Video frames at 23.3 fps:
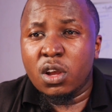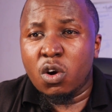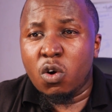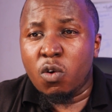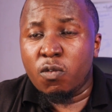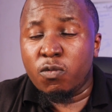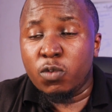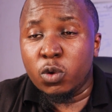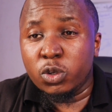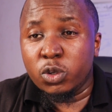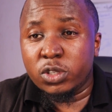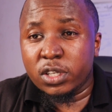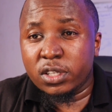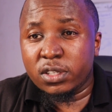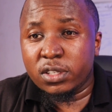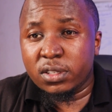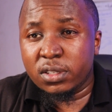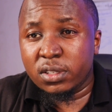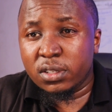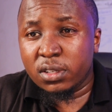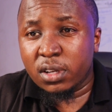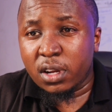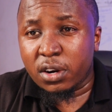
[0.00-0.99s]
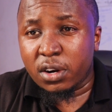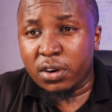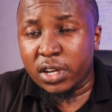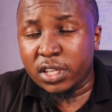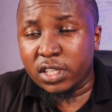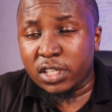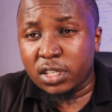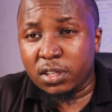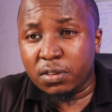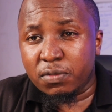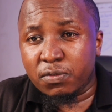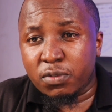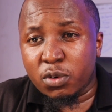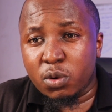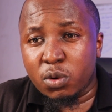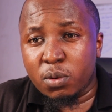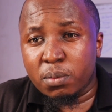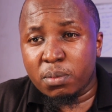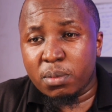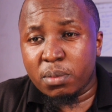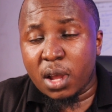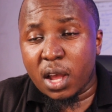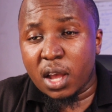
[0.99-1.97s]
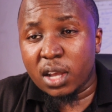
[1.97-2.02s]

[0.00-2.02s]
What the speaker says: of losses arising from